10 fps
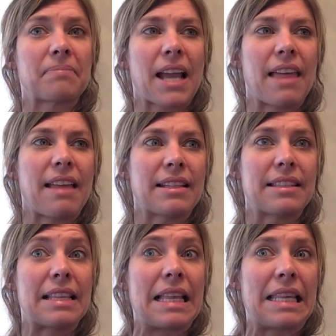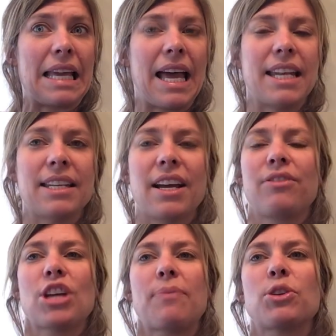And that's the end of
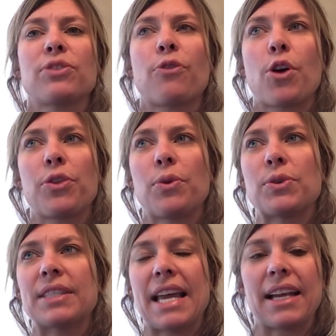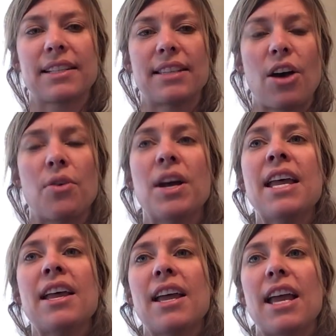chapters 4 through 6. So
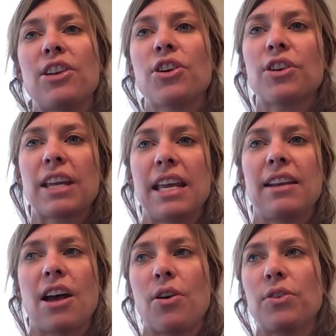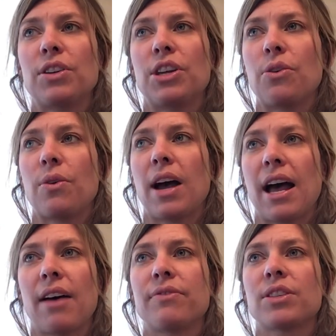in your keynote, you
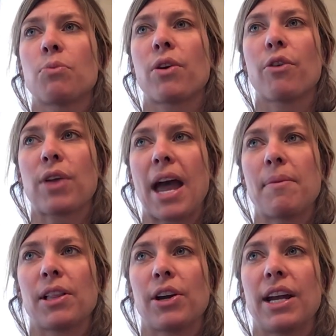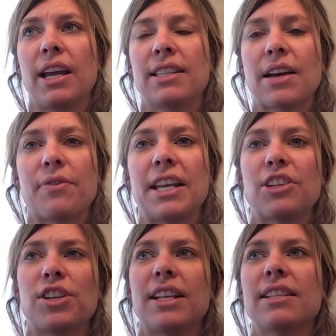have some more vocabulary
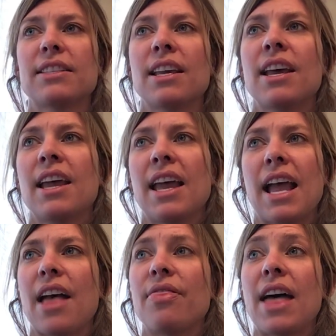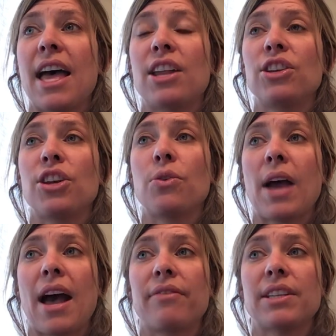definitions, and then you
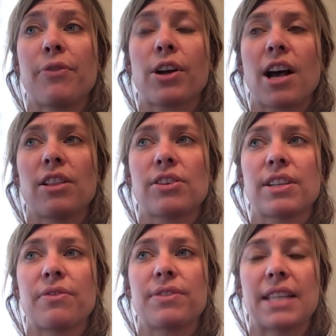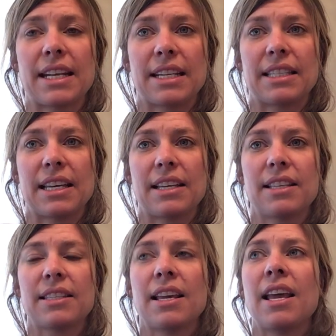have different colors of
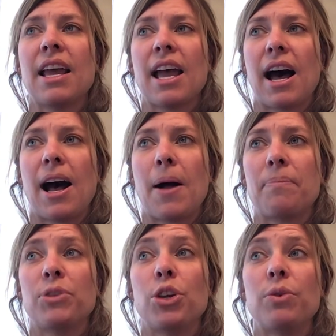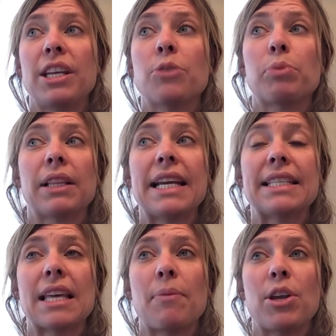sentences. You need to place
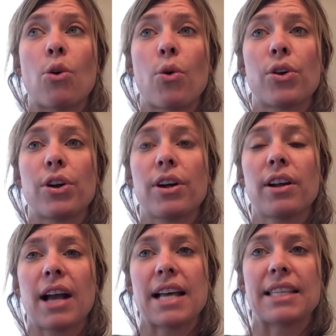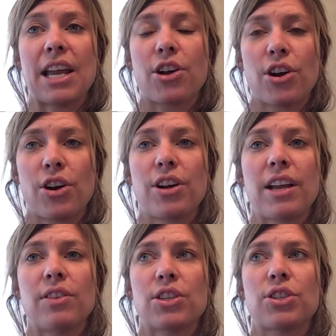them in order as they occurred
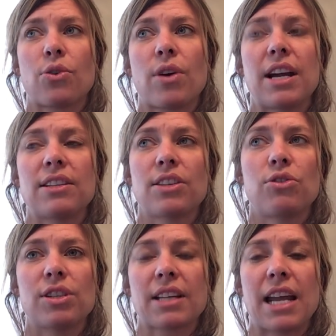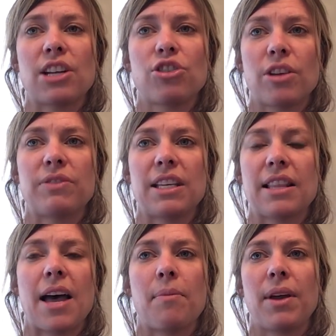in the story, so just kind of shifting
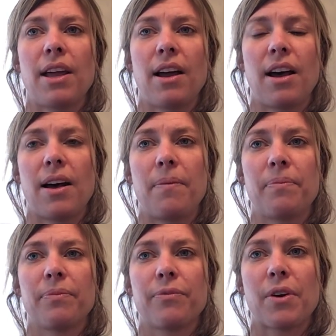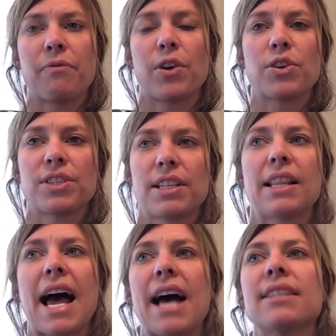them from first to
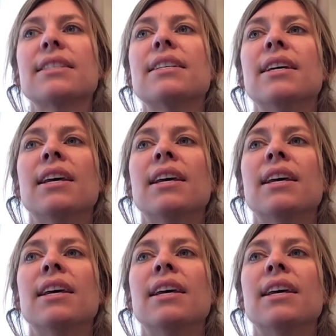last.